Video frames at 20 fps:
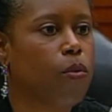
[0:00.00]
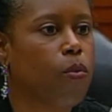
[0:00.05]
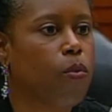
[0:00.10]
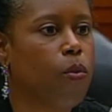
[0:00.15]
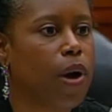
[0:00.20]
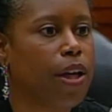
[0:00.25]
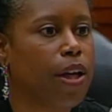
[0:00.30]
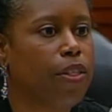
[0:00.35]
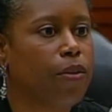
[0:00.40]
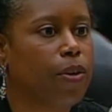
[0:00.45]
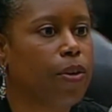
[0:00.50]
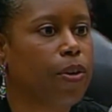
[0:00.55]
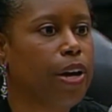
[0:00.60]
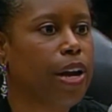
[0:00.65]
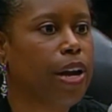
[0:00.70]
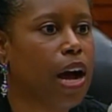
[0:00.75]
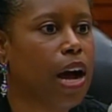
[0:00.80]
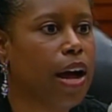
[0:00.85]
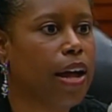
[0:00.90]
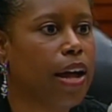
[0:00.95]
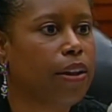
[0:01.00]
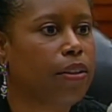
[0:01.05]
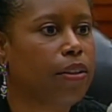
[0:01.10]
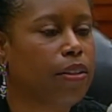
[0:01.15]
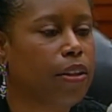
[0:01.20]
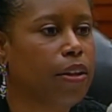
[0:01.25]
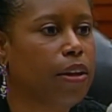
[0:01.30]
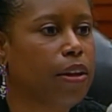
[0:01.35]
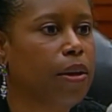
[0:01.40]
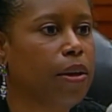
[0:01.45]
whether or not
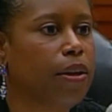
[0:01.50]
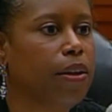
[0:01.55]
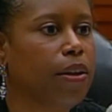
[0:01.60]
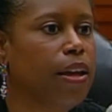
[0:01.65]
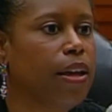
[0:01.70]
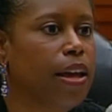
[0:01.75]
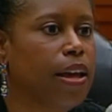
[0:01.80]
the